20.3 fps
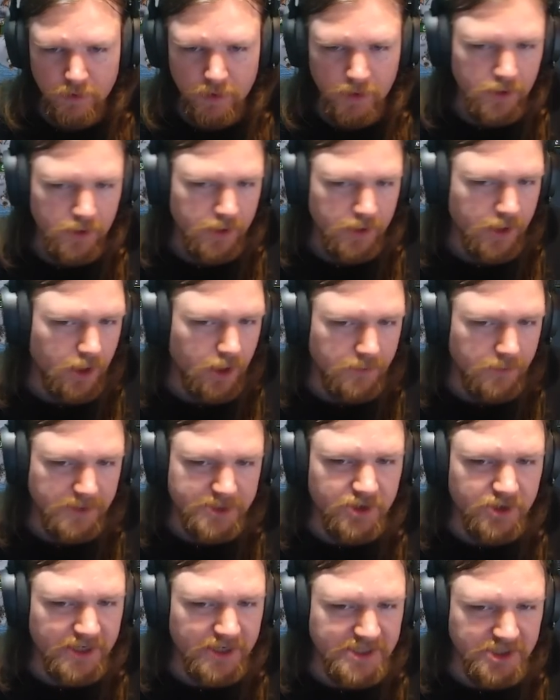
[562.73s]
Yeah, I'm
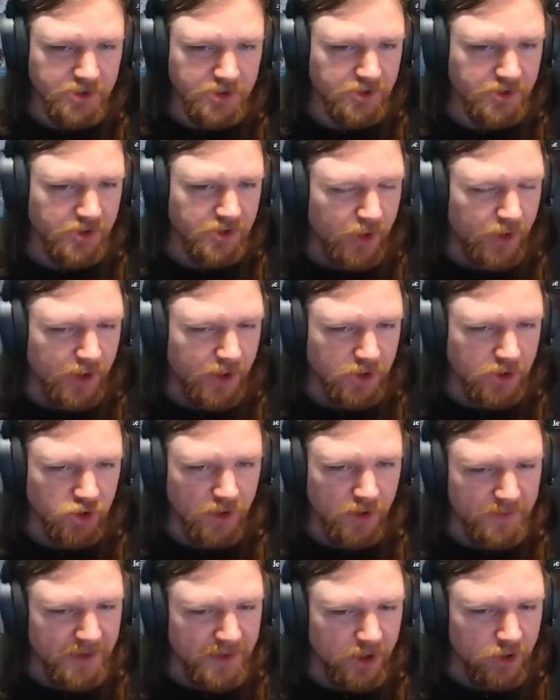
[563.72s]
excited to uh,
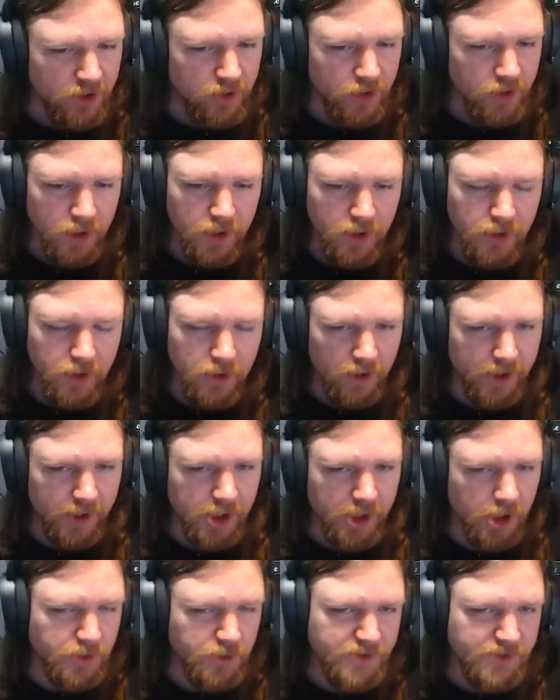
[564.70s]
try Mio. Like,
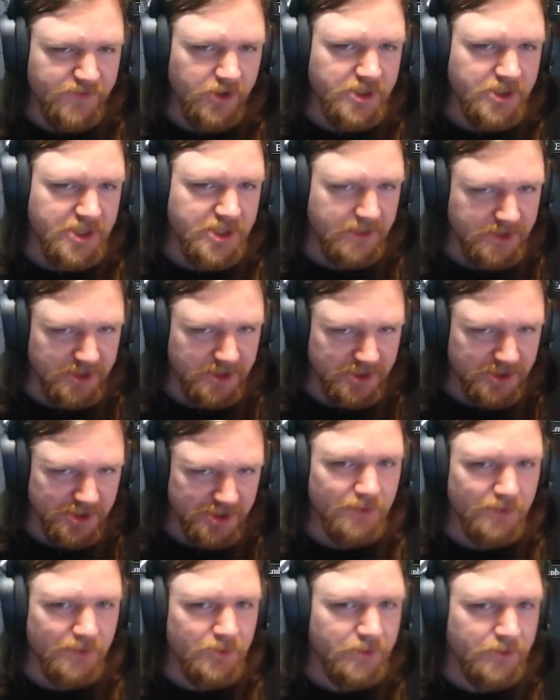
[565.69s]
I was very tempted to
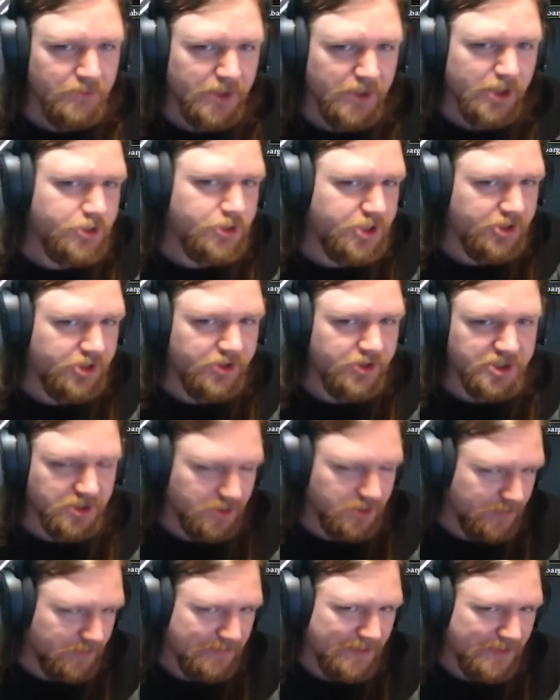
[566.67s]
start my Mio series
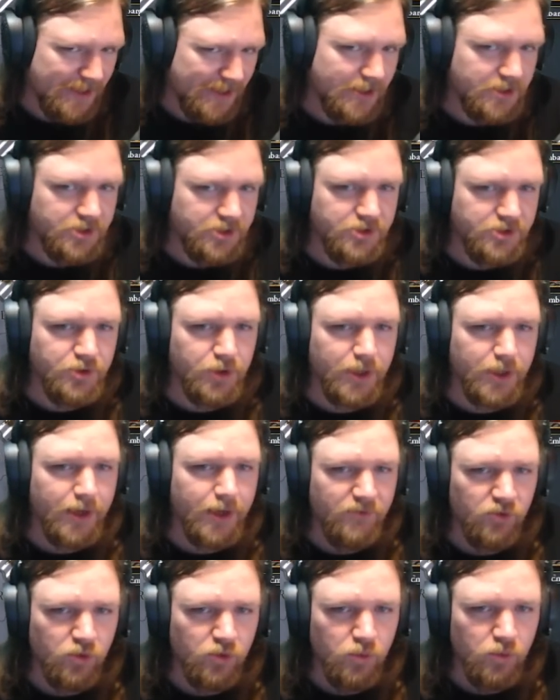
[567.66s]
because I've been planning to do
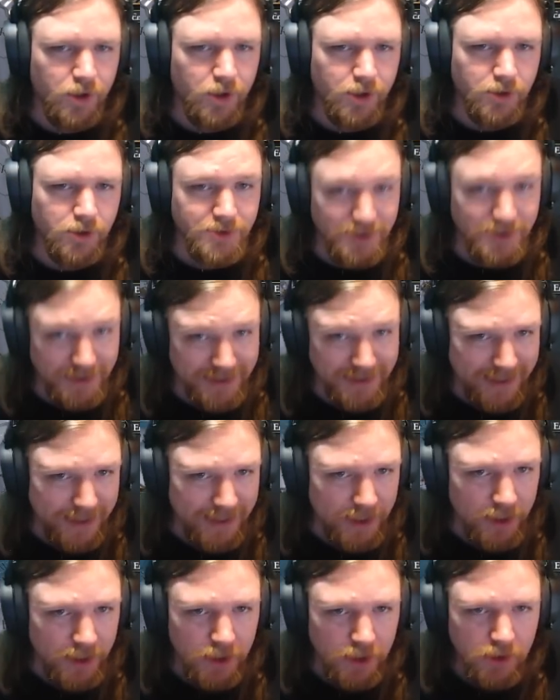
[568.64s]
that for a while
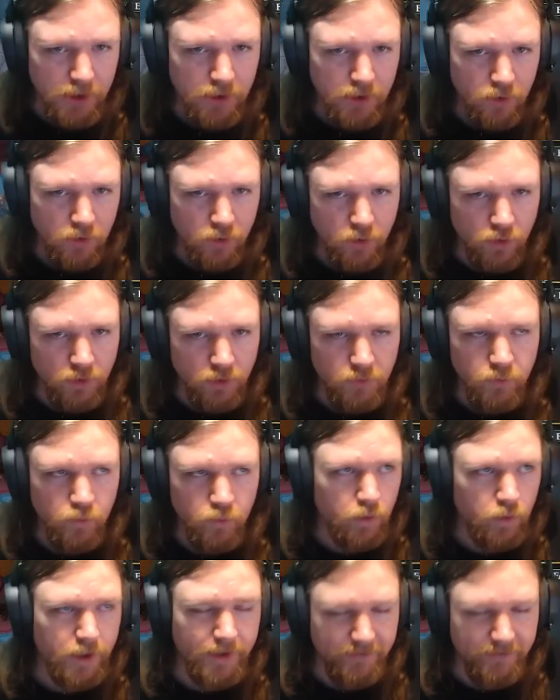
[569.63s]
today, or
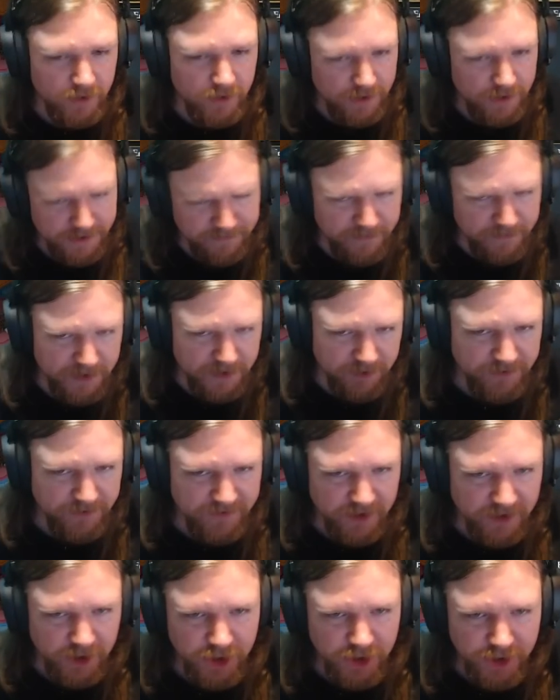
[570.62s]
whenever this series
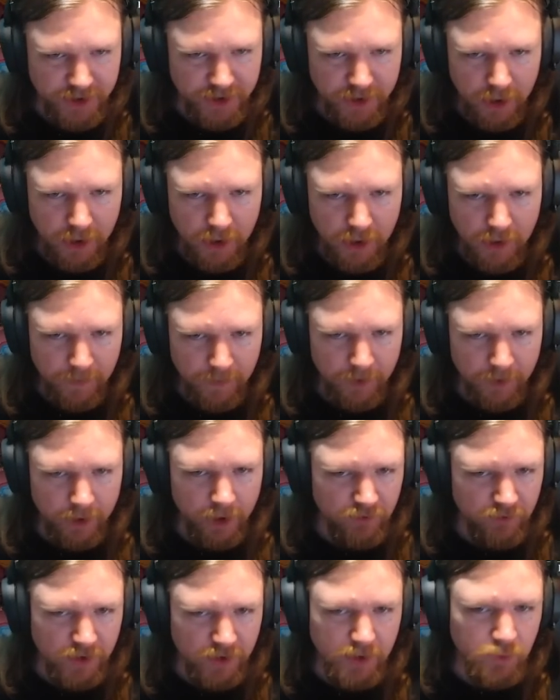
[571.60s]
finishes. But I
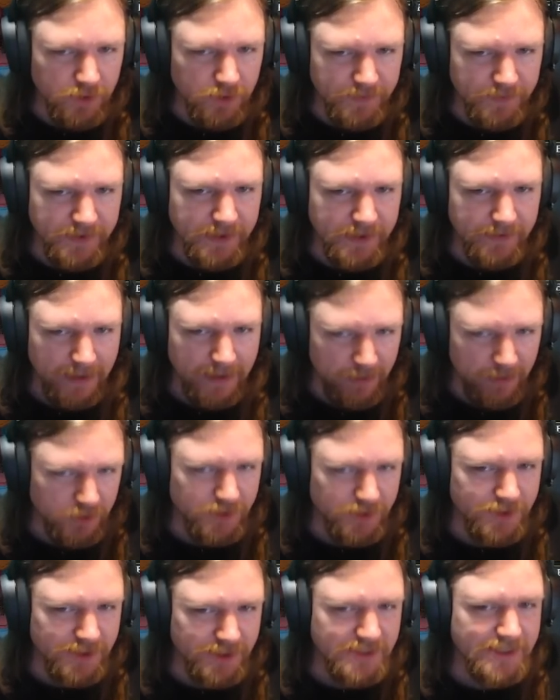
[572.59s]
really want to be able
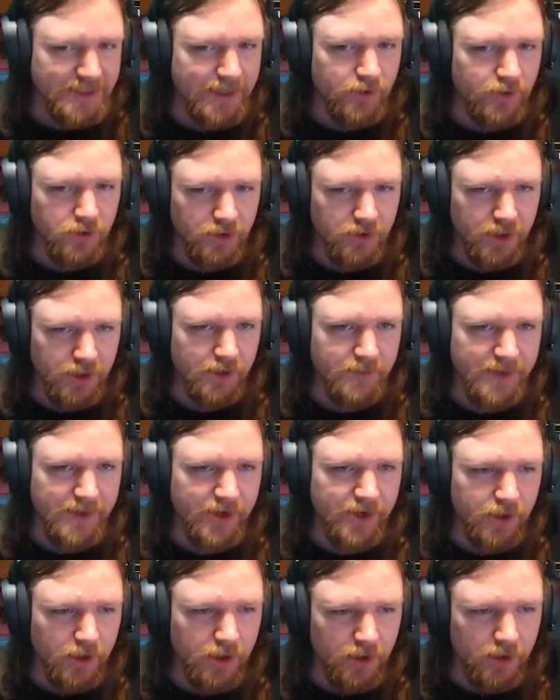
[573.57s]
to sit down and think
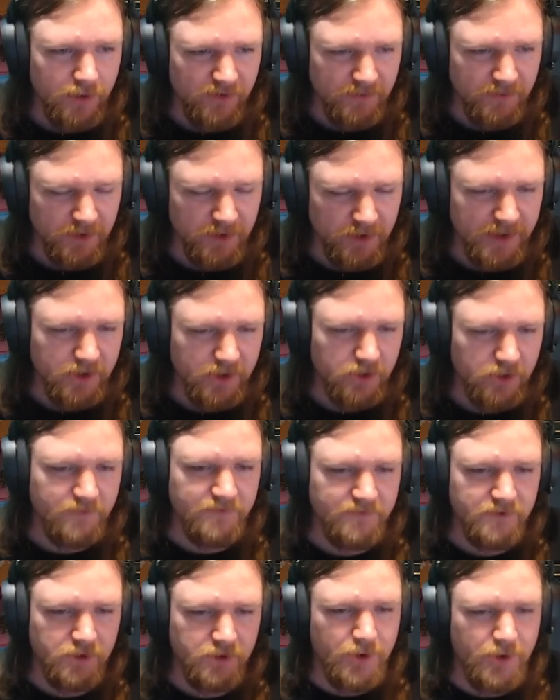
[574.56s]
about it, and if I'm going to be kind
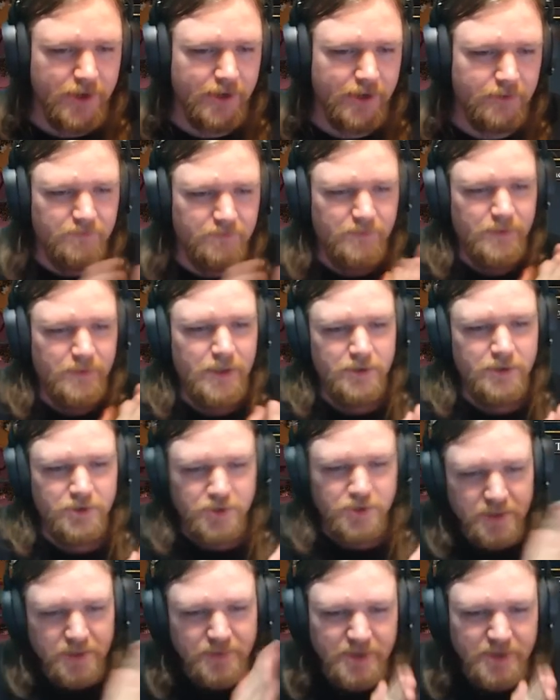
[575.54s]
of going,
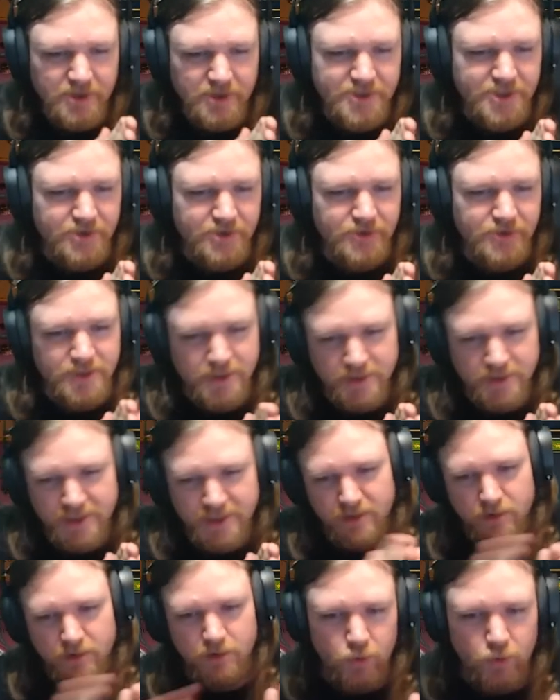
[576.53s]
doing a bit of the series, then
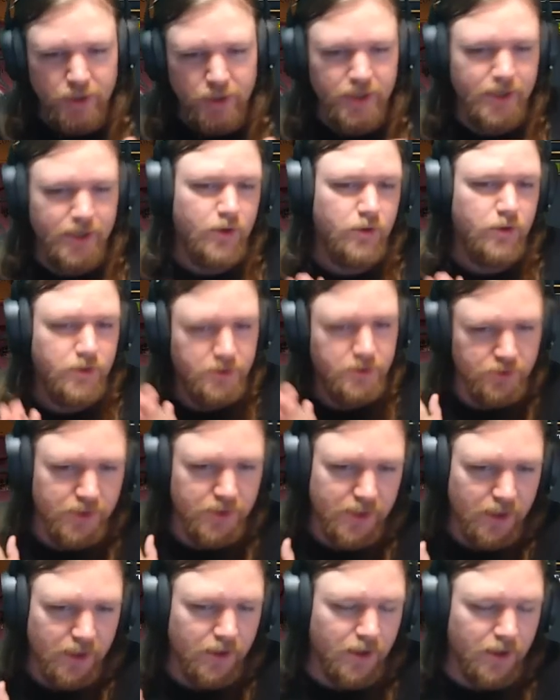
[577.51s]
taking a week out, and then
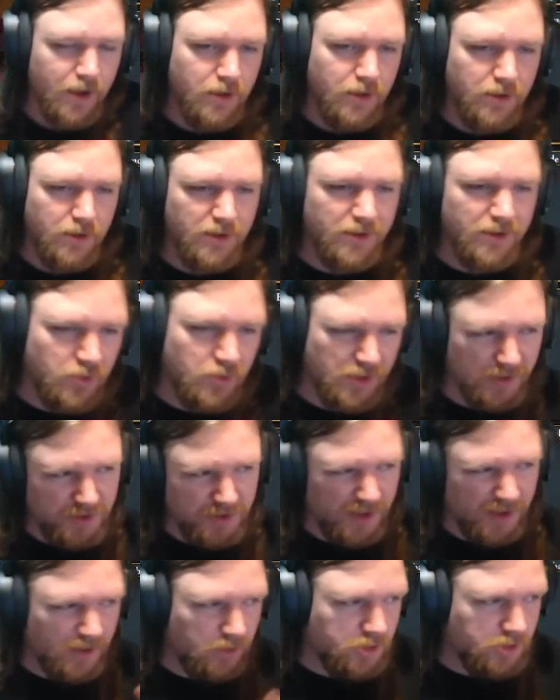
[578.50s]
doing it again, I thought that was
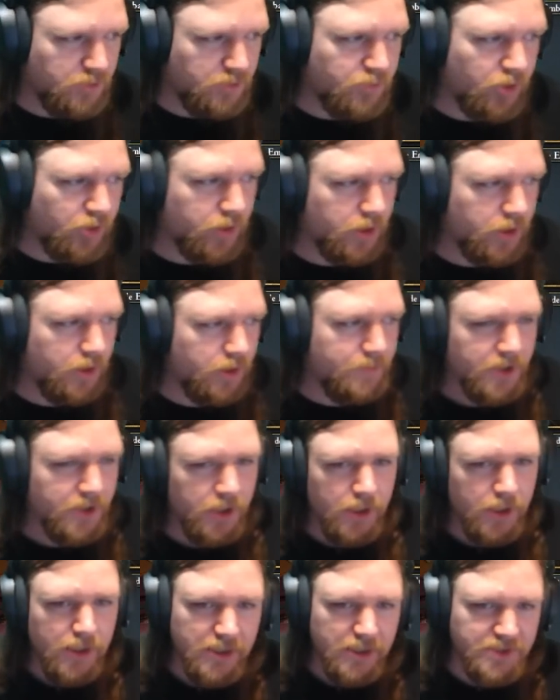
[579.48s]
a little too broken up,
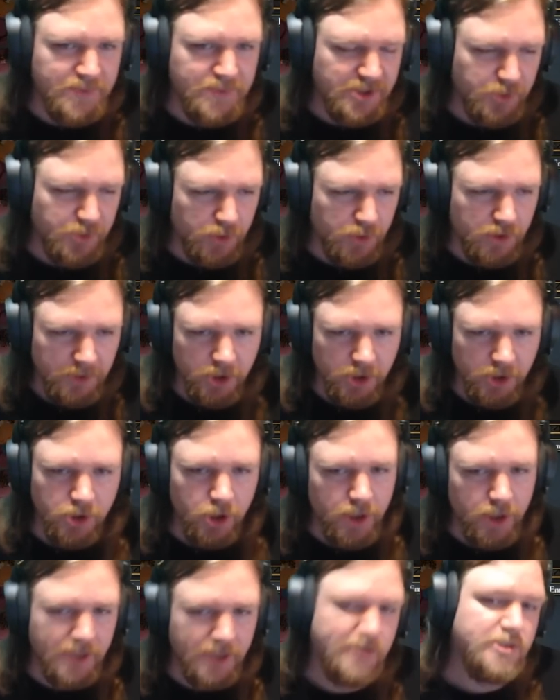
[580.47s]
especially when I'm
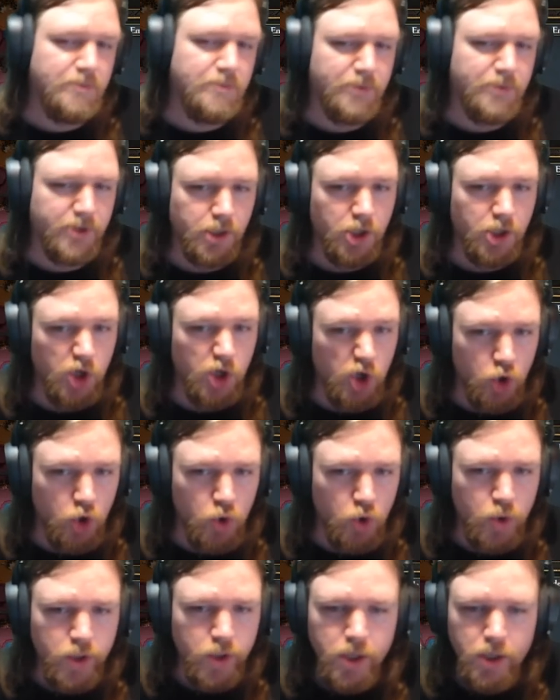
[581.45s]
learning something new.